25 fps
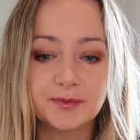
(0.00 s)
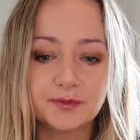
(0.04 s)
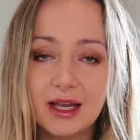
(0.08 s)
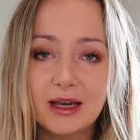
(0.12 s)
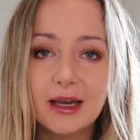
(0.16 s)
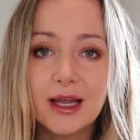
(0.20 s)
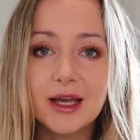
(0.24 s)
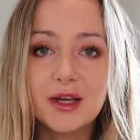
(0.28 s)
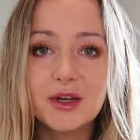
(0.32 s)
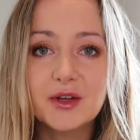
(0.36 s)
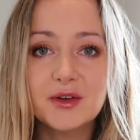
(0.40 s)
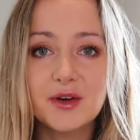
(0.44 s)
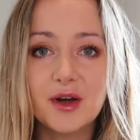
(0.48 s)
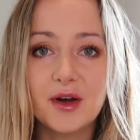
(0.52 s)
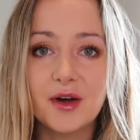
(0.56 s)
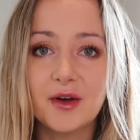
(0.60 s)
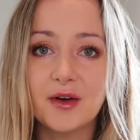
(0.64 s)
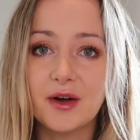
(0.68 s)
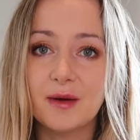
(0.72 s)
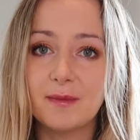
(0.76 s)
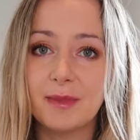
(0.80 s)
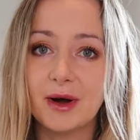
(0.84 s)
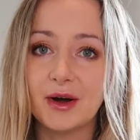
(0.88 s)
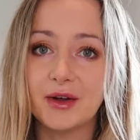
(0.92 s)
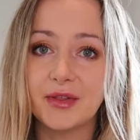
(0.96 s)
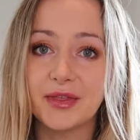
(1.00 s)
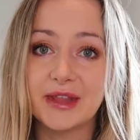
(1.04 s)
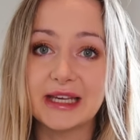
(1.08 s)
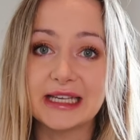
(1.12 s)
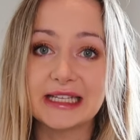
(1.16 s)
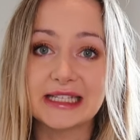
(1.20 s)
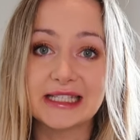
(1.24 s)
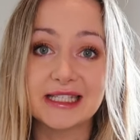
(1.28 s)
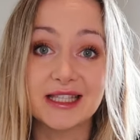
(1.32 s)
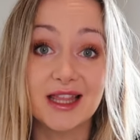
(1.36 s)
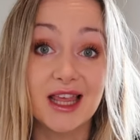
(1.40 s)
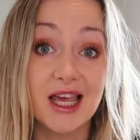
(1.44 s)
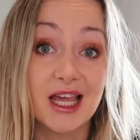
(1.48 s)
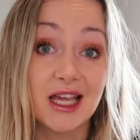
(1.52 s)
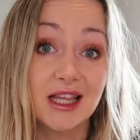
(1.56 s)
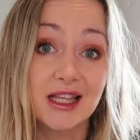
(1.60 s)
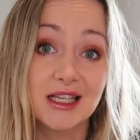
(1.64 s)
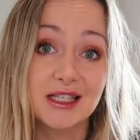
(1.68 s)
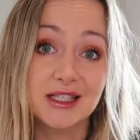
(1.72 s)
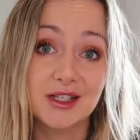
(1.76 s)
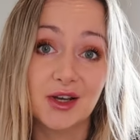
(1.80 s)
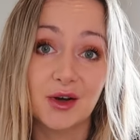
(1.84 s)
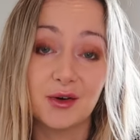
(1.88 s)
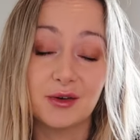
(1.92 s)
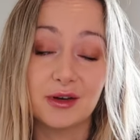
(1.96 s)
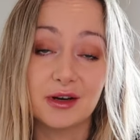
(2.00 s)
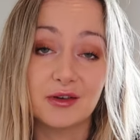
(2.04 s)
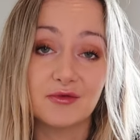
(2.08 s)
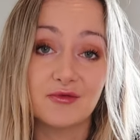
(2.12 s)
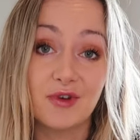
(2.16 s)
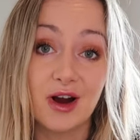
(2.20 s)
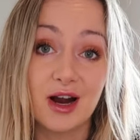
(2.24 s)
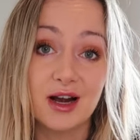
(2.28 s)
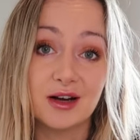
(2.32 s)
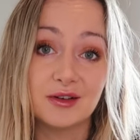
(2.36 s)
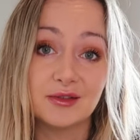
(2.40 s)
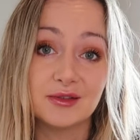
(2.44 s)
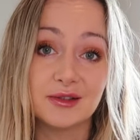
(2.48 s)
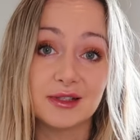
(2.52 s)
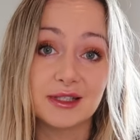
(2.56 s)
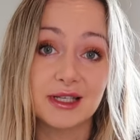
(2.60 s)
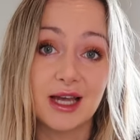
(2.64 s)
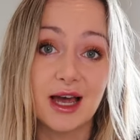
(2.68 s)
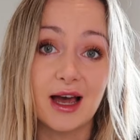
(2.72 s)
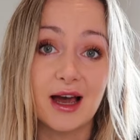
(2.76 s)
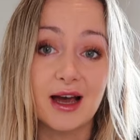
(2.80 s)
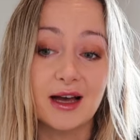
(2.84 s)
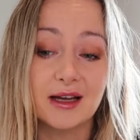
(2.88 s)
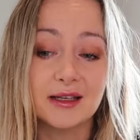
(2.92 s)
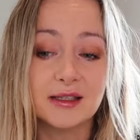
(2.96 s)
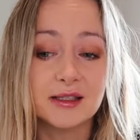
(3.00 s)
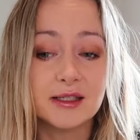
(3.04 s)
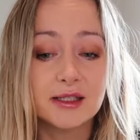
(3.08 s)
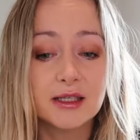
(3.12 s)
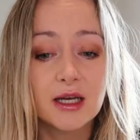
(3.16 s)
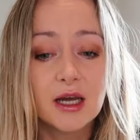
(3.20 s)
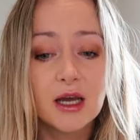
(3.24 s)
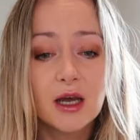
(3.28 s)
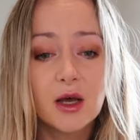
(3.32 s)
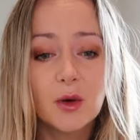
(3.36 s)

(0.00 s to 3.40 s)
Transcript: let you know about this thing that's going around and